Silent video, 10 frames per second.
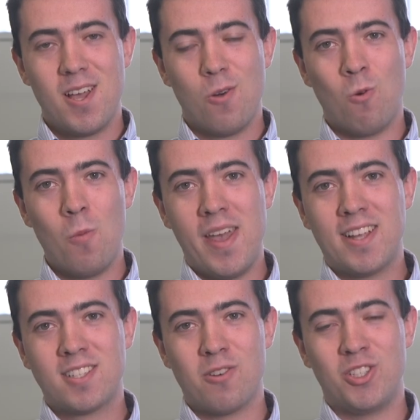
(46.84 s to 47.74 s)
What
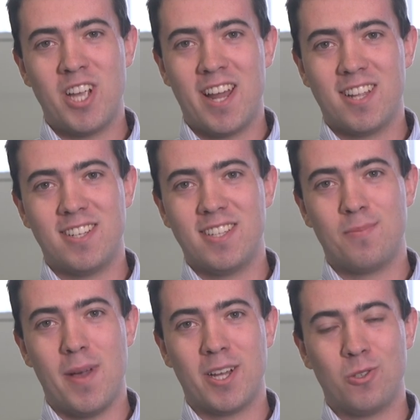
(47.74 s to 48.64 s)
makes Christianity
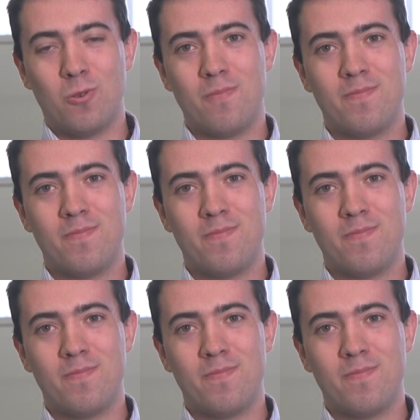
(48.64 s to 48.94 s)
special?